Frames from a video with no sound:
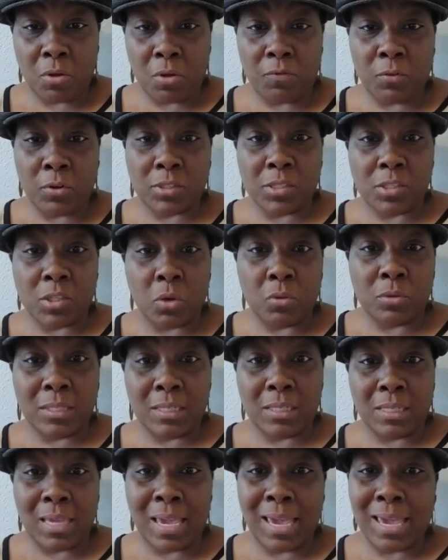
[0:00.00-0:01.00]
versus
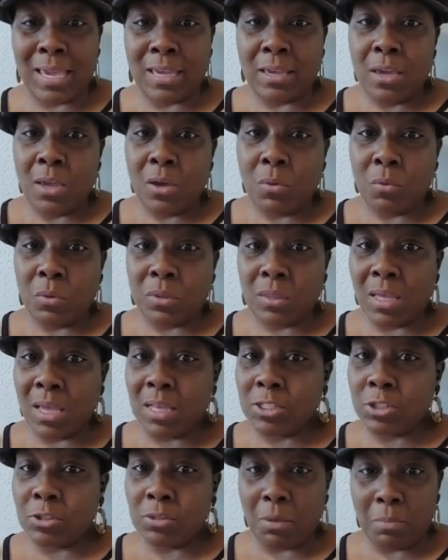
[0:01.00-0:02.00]
OTA. With
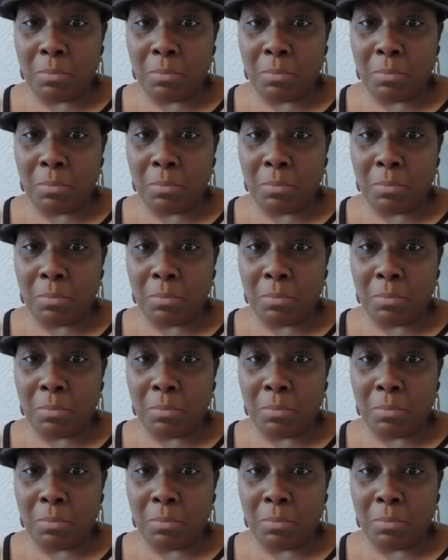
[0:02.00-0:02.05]
us,